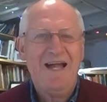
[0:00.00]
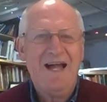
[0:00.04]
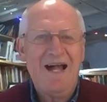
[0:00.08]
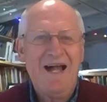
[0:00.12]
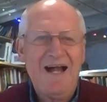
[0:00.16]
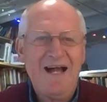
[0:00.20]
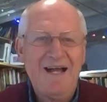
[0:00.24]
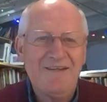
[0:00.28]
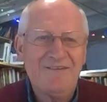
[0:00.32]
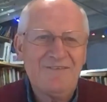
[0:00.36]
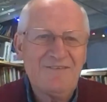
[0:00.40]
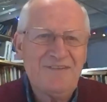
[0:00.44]

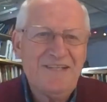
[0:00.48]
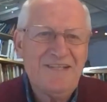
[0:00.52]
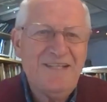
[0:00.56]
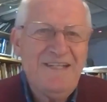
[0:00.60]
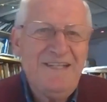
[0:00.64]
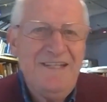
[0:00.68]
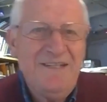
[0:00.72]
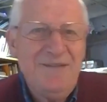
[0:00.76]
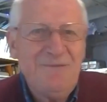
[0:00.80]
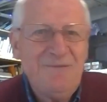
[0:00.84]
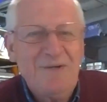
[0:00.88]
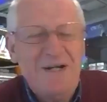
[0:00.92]
and
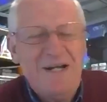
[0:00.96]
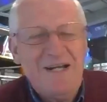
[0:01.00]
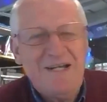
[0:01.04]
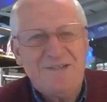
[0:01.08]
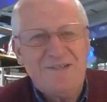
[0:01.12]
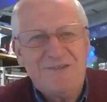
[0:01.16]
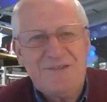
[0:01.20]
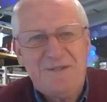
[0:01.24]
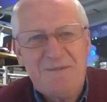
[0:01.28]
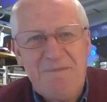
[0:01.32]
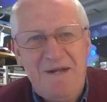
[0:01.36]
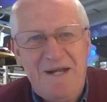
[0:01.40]
he
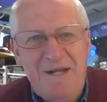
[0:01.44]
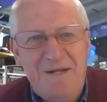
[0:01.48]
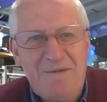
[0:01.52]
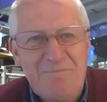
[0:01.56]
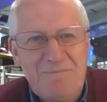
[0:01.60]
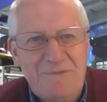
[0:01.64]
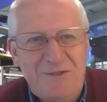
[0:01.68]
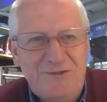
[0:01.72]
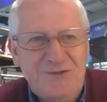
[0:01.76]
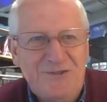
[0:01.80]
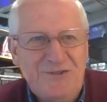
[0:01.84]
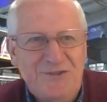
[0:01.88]
writes about
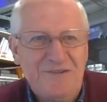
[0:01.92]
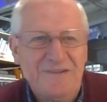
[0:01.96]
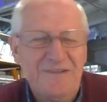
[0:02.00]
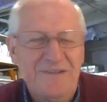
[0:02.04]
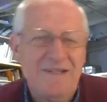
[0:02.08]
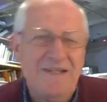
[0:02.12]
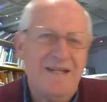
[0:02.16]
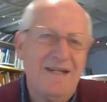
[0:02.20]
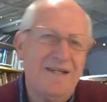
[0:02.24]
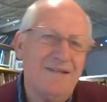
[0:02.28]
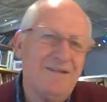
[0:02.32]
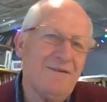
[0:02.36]
mission
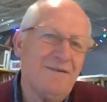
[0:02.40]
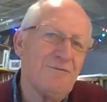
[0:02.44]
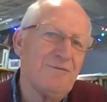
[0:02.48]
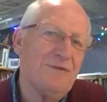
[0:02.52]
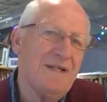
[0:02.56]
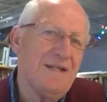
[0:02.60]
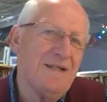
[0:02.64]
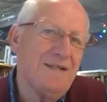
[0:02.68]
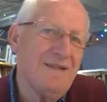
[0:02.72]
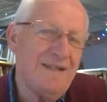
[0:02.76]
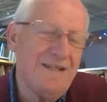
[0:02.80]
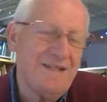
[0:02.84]
in a
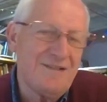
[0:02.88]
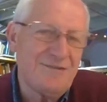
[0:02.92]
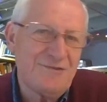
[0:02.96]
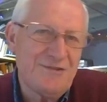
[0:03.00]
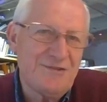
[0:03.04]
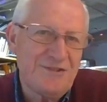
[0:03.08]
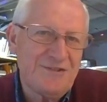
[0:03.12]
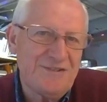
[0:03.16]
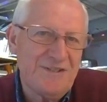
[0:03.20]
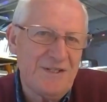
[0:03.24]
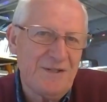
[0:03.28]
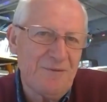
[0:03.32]
really
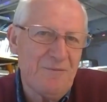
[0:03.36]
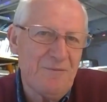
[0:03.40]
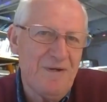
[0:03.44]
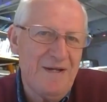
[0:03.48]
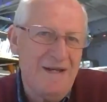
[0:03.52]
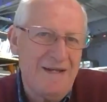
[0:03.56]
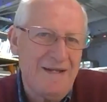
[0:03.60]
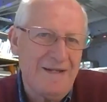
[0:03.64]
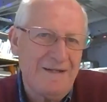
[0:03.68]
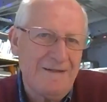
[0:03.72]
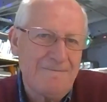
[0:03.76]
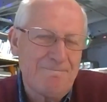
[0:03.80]
interesting
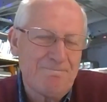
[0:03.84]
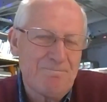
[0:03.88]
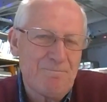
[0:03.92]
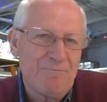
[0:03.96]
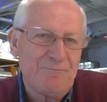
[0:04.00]
way,